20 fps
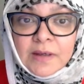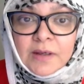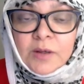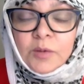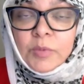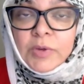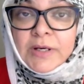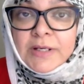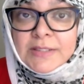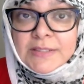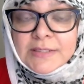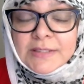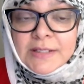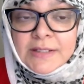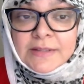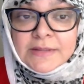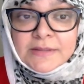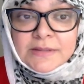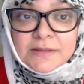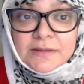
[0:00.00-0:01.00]
where it
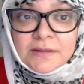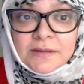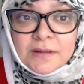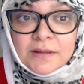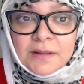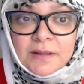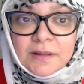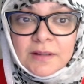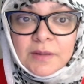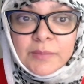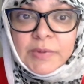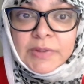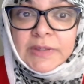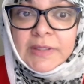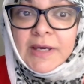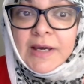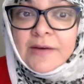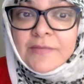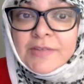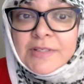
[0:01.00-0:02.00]
says, but
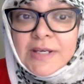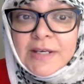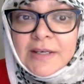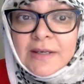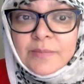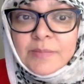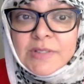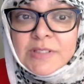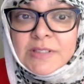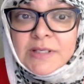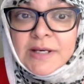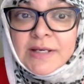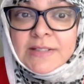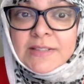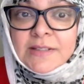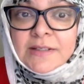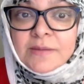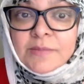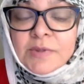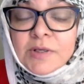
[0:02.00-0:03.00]
they have taken
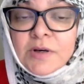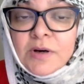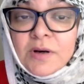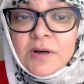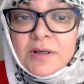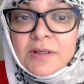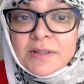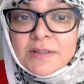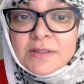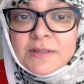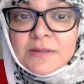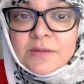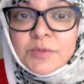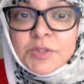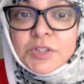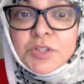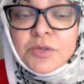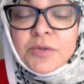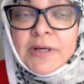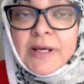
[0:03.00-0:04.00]
besides him gods
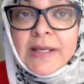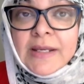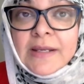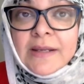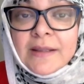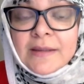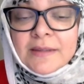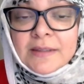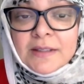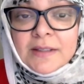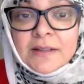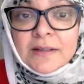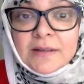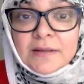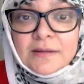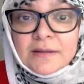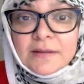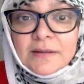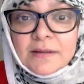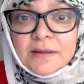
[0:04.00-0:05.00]
which create nothing,
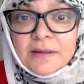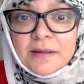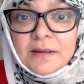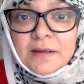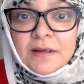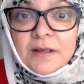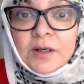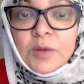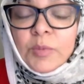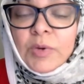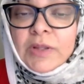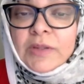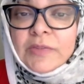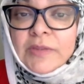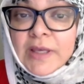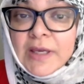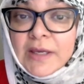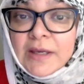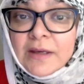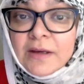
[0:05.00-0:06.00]
while
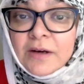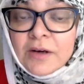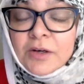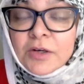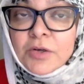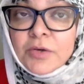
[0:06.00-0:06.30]
they are